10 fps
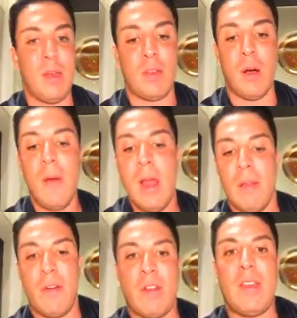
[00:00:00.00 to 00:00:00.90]
So
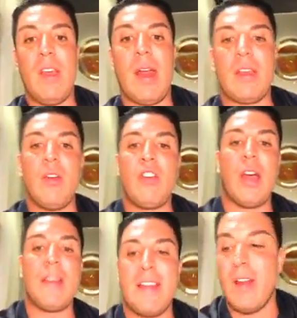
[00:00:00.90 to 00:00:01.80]
first thing you got to do is you
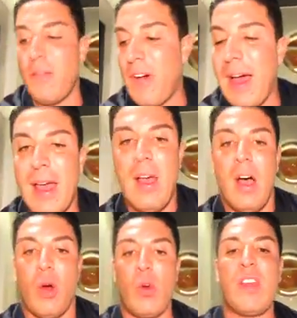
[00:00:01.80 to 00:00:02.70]
got to identify
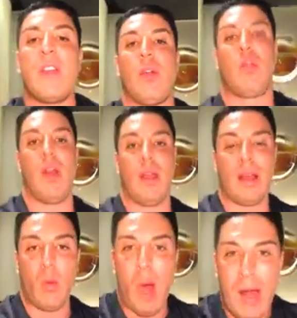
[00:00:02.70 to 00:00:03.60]
a reason to run.
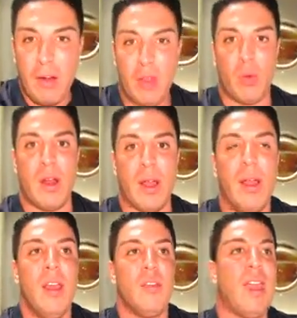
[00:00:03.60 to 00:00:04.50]
Like, why are you running?
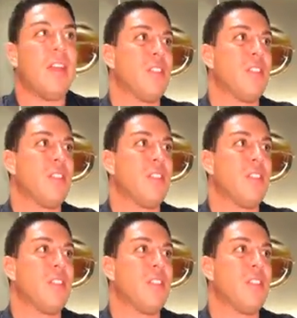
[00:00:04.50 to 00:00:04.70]
You can't